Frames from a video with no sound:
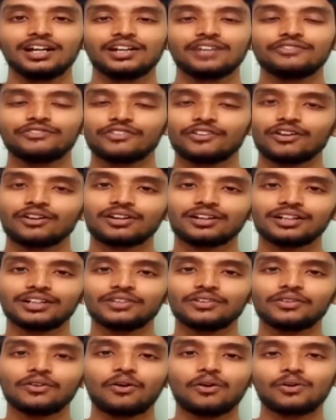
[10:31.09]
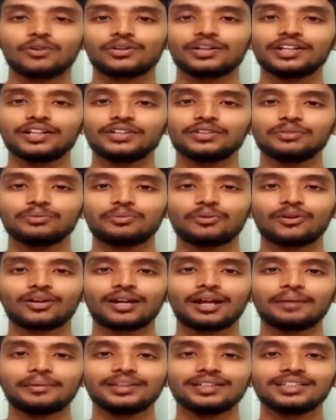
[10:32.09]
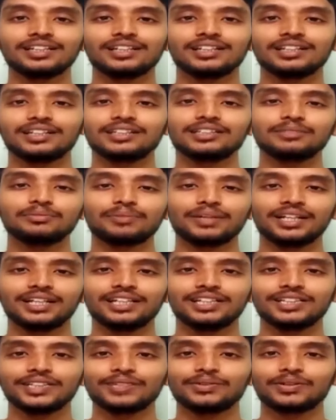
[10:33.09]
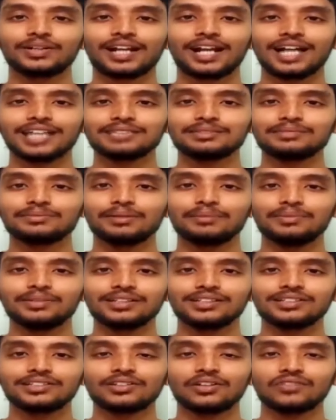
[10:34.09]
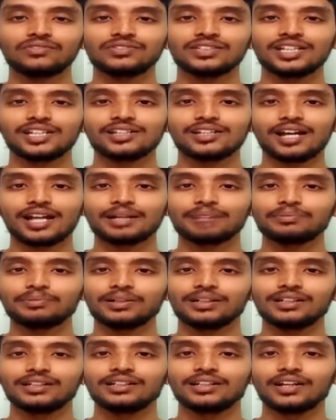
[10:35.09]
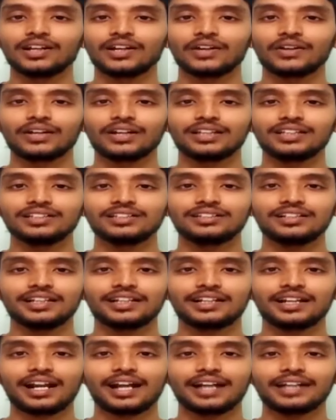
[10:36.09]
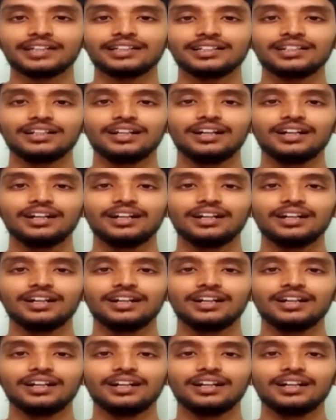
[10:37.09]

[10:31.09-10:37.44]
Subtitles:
If you're already into programming, then it is pretty easy to grasp the basics of C sharp and you can easily crack it.